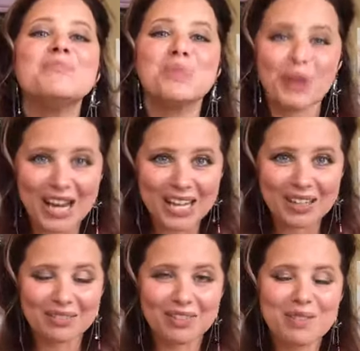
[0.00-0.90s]
Be
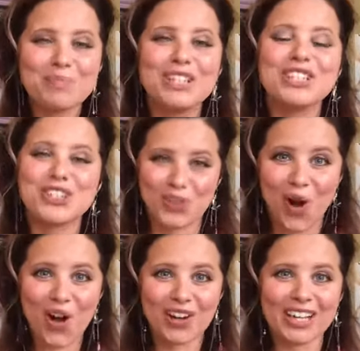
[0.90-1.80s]
brave. Be
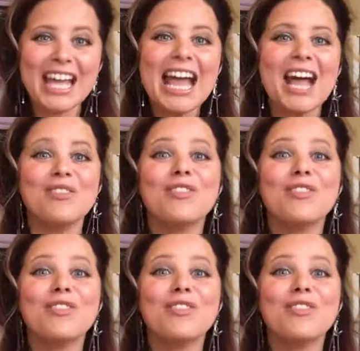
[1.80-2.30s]
strong